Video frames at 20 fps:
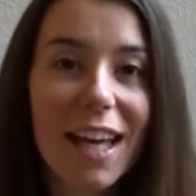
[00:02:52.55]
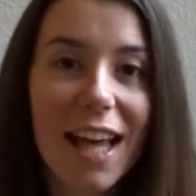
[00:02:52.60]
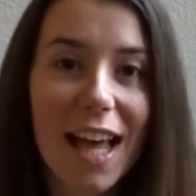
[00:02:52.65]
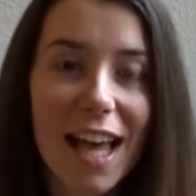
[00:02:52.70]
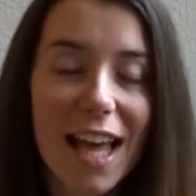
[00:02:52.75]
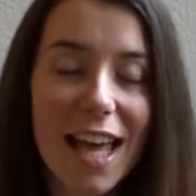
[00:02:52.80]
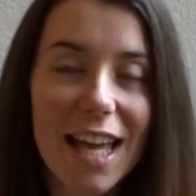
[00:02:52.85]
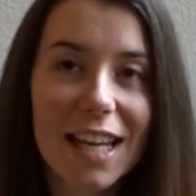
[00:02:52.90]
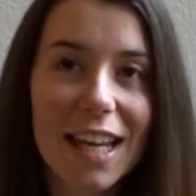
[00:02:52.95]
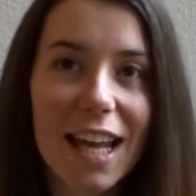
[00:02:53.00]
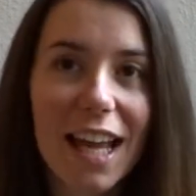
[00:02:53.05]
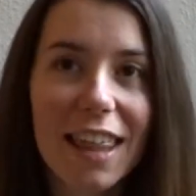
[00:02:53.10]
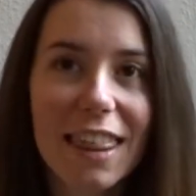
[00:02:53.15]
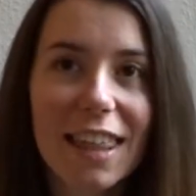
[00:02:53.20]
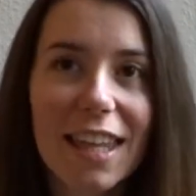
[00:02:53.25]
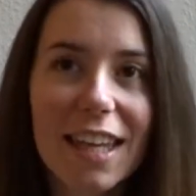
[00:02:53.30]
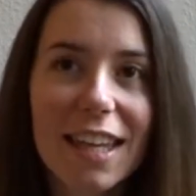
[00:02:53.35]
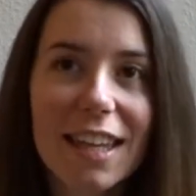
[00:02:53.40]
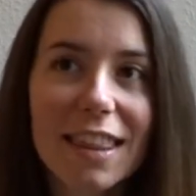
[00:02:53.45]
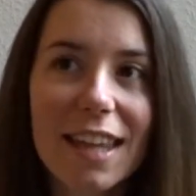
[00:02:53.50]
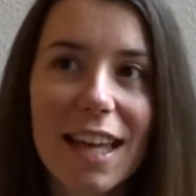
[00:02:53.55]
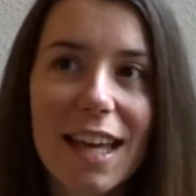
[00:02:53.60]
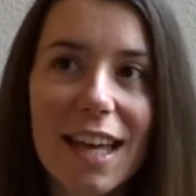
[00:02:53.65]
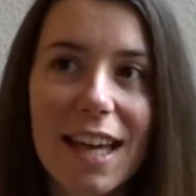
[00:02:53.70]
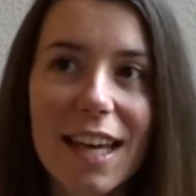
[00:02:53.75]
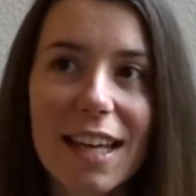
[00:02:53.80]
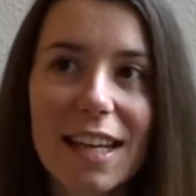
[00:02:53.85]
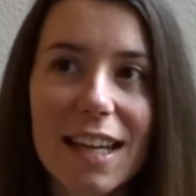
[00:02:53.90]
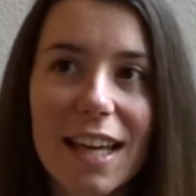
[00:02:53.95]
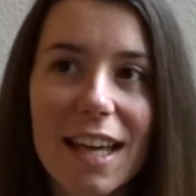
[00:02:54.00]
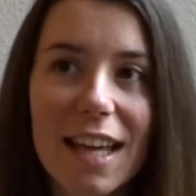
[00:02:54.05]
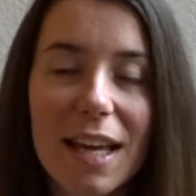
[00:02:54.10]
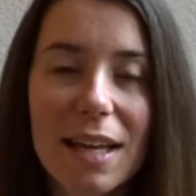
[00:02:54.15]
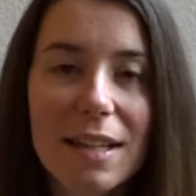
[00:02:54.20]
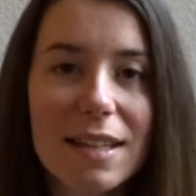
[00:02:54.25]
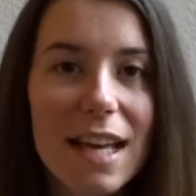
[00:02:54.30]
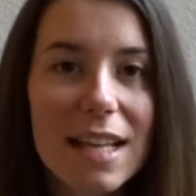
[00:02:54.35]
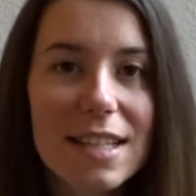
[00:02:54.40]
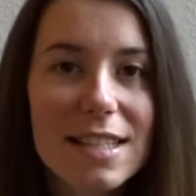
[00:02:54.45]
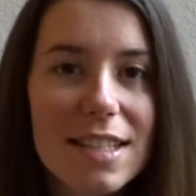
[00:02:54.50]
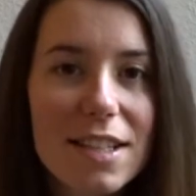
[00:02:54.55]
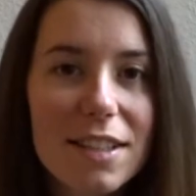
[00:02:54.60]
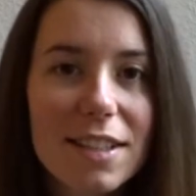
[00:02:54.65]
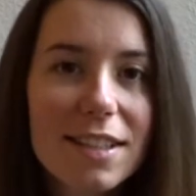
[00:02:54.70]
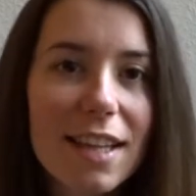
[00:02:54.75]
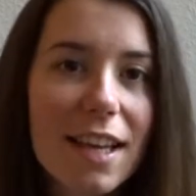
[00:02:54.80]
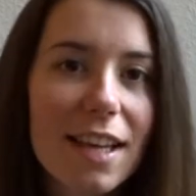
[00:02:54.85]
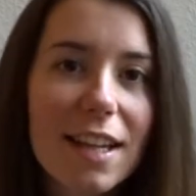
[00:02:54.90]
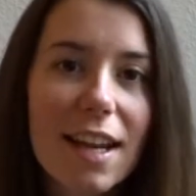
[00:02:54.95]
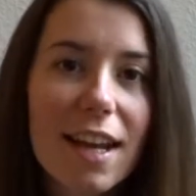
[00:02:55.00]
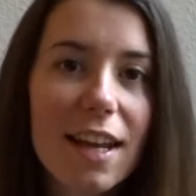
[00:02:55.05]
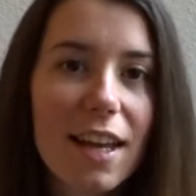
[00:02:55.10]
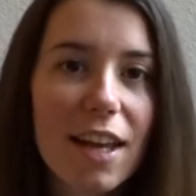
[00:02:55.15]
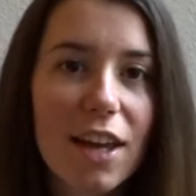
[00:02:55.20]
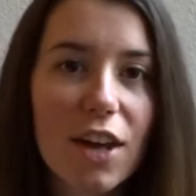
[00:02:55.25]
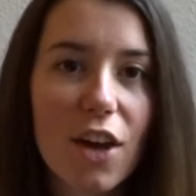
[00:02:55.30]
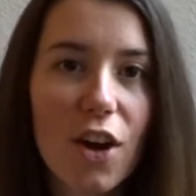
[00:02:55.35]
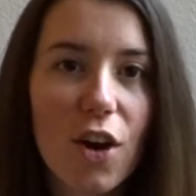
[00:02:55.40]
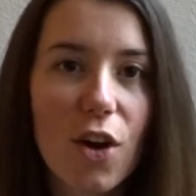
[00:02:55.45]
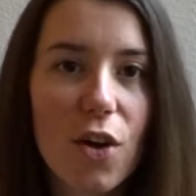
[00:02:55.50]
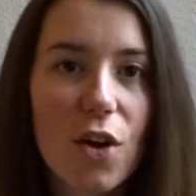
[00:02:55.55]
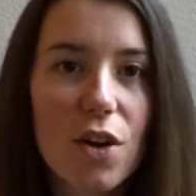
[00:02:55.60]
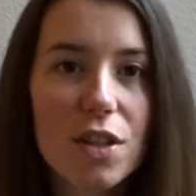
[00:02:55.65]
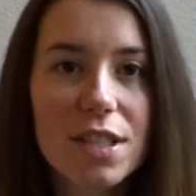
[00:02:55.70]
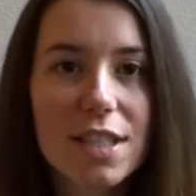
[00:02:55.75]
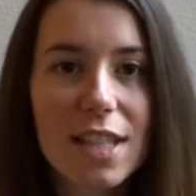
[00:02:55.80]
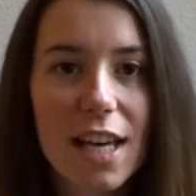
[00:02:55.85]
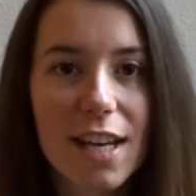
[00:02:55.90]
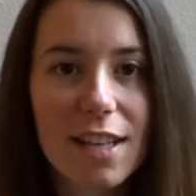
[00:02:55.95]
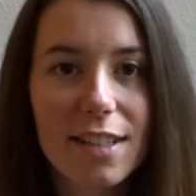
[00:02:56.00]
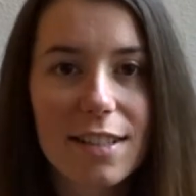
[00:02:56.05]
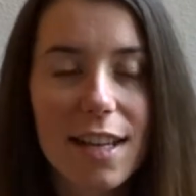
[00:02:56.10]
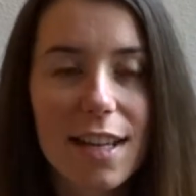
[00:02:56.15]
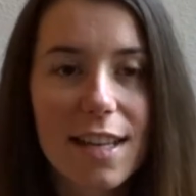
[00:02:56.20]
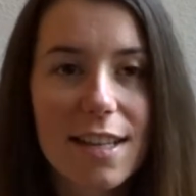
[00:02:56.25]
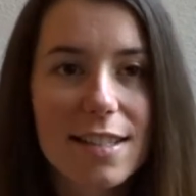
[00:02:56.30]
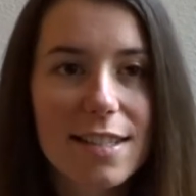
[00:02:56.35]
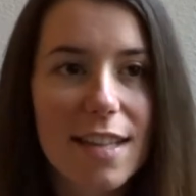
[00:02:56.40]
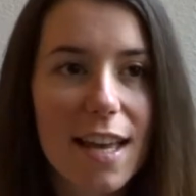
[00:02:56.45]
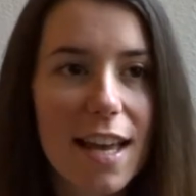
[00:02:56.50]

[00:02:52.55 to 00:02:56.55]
and I think that that's the only day that I can go on Saturdays,